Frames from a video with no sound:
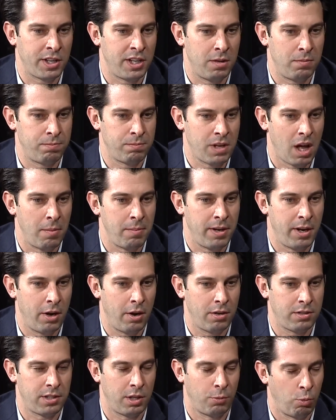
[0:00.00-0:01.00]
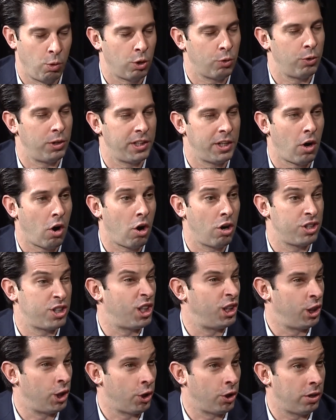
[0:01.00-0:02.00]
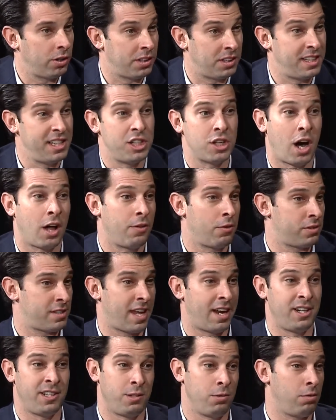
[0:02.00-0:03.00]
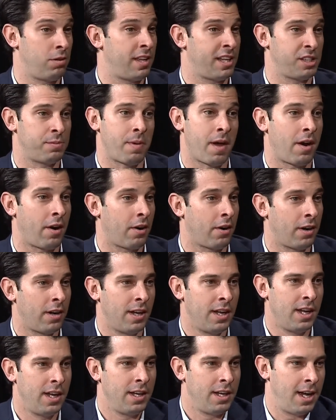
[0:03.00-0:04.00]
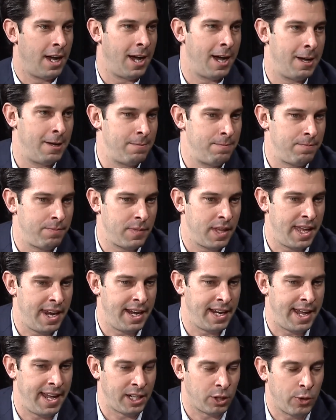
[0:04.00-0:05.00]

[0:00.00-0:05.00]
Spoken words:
you to come here to work really hard, to learn, to teach others how to do things better. And it